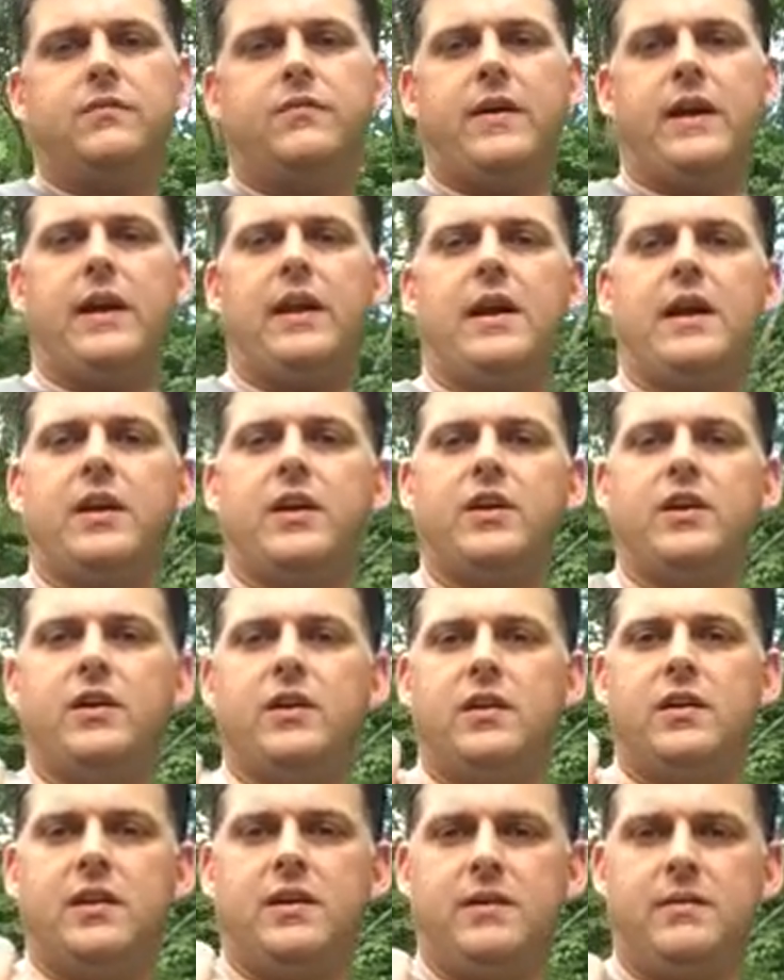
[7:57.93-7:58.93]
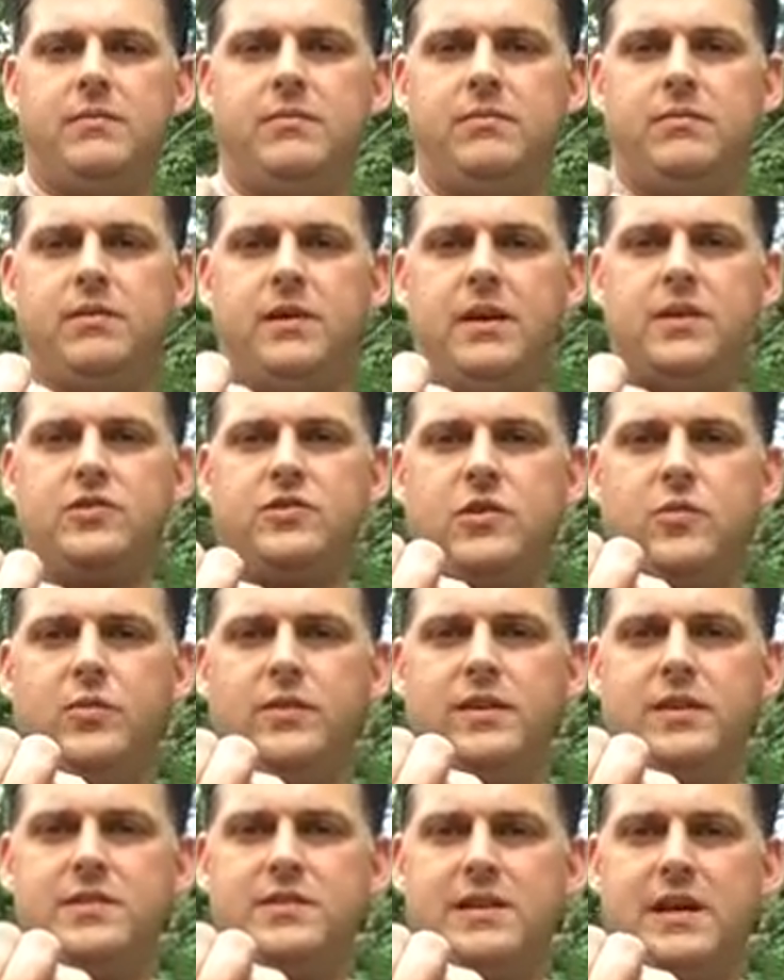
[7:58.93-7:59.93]
had a lot of good history
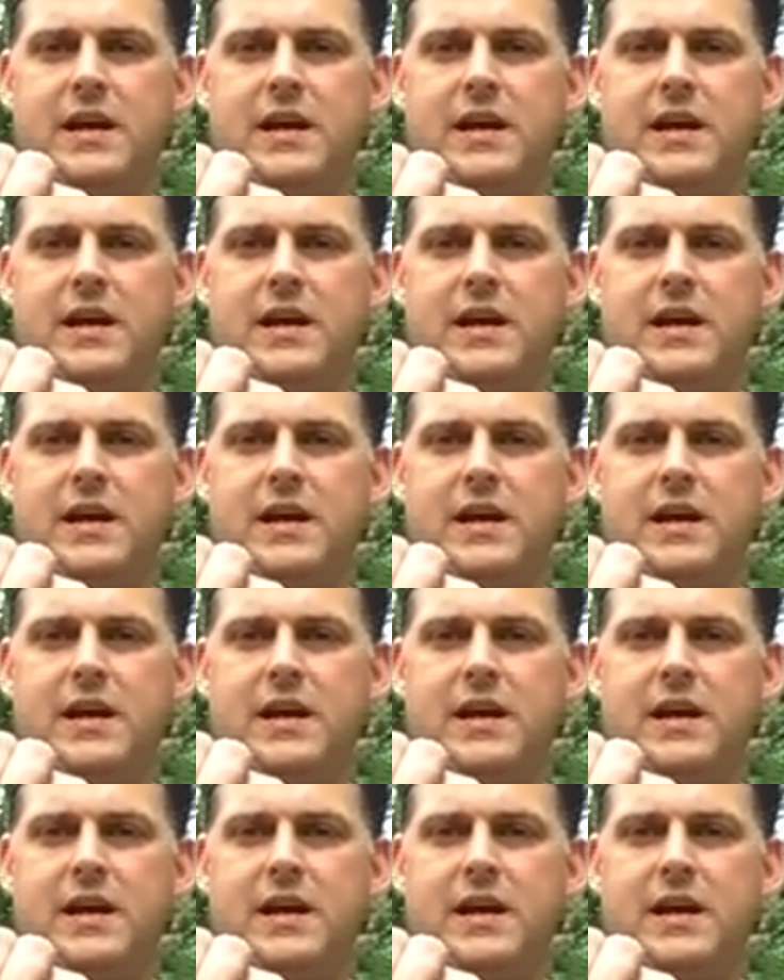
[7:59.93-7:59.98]
with these